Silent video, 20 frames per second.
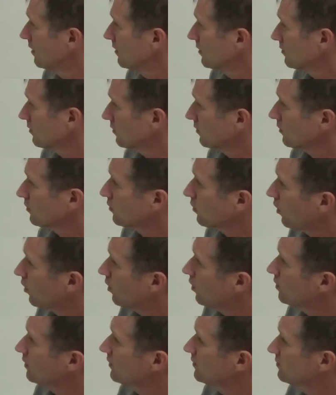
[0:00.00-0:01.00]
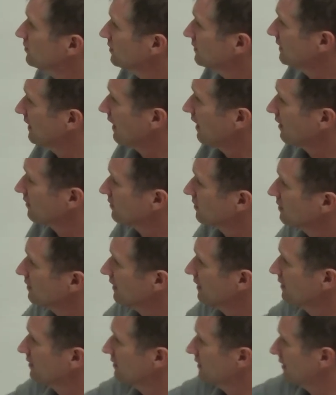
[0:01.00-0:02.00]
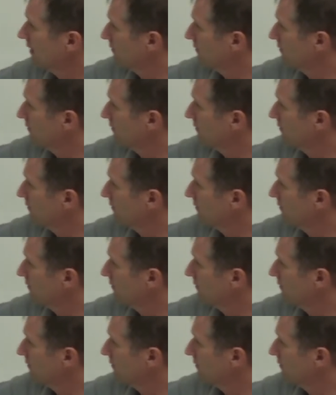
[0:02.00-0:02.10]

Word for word: So the goal is to calculate the